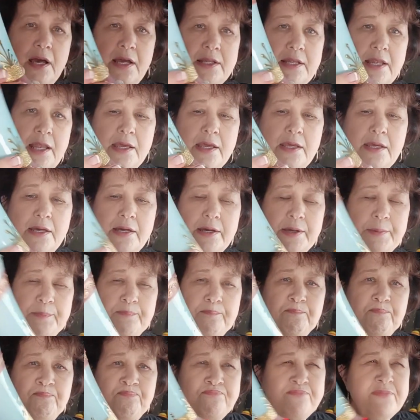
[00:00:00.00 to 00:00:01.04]
like
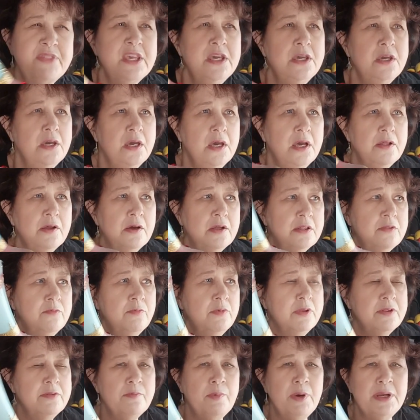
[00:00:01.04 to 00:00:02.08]

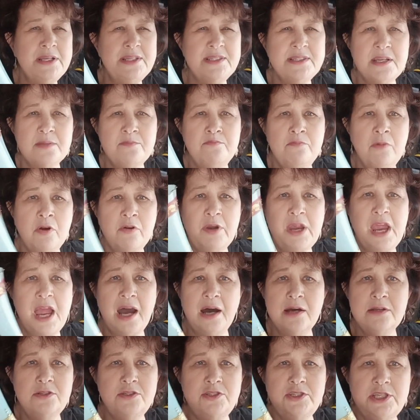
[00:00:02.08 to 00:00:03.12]
what is that,
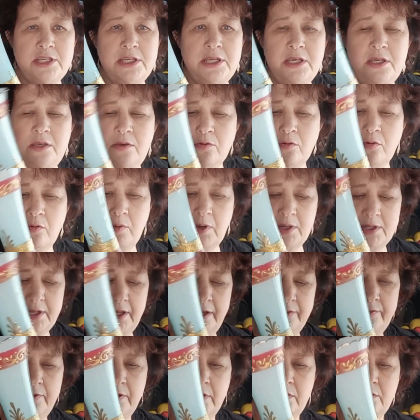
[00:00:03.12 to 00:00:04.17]
Moriarty or
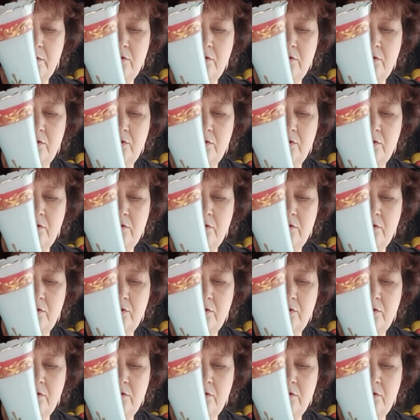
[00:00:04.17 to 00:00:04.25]
whatever, no,